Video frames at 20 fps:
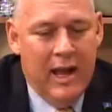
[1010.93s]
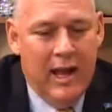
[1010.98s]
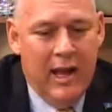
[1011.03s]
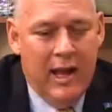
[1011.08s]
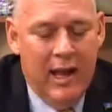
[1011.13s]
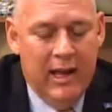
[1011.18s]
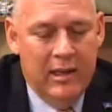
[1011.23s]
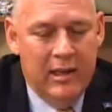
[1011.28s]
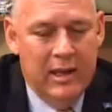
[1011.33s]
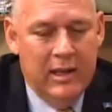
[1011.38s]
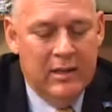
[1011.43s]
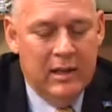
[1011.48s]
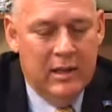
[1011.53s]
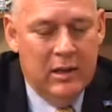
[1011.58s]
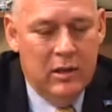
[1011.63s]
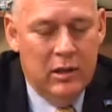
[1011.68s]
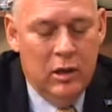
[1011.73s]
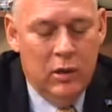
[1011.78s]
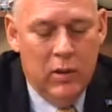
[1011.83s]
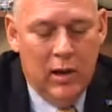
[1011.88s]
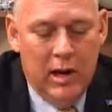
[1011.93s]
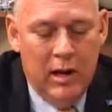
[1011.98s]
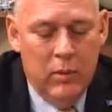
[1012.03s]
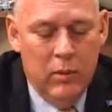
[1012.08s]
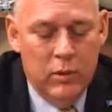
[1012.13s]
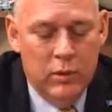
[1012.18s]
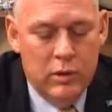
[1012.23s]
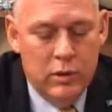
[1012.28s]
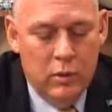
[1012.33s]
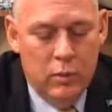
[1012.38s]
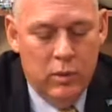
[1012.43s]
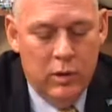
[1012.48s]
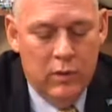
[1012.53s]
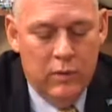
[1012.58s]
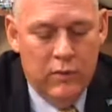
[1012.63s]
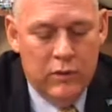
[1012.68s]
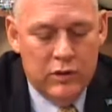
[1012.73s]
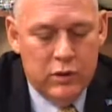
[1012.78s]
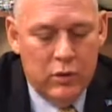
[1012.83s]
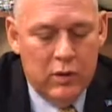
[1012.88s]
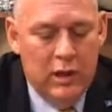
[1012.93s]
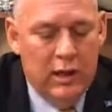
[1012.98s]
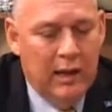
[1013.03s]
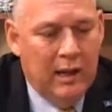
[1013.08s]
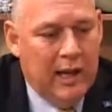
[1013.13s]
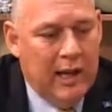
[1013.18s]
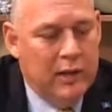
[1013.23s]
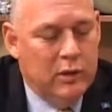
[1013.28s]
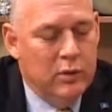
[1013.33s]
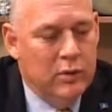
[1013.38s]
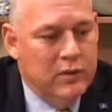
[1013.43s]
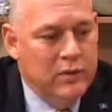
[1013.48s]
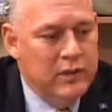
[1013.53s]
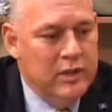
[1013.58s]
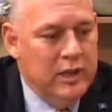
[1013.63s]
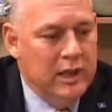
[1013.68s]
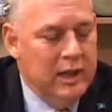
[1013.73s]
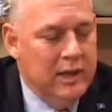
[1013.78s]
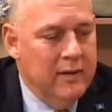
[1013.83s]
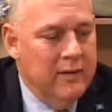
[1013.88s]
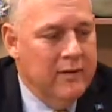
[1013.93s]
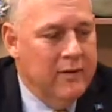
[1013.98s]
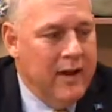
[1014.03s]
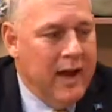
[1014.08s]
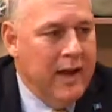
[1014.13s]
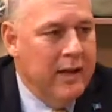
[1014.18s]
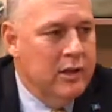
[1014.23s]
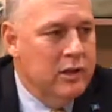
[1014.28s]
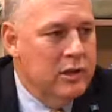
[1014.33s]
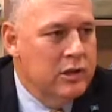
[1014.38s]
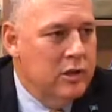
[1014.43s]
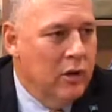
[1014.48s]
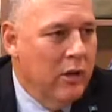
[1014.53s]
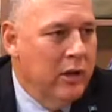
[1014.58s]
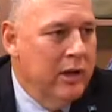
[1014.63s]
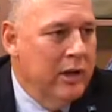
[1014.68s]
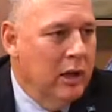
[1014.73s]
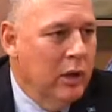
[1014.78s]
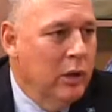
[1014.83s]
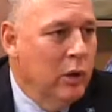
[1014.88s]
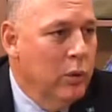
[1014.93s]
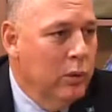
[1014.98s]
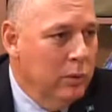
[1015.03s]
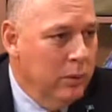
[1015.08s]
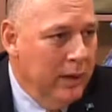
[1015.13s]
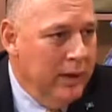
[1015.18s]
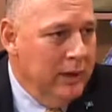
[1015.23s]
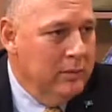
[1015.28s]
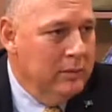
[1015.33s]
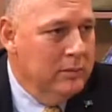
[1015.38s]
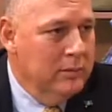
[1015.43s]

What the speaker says: I think that I would have certainly liked to have seen VAT start at a lower rate,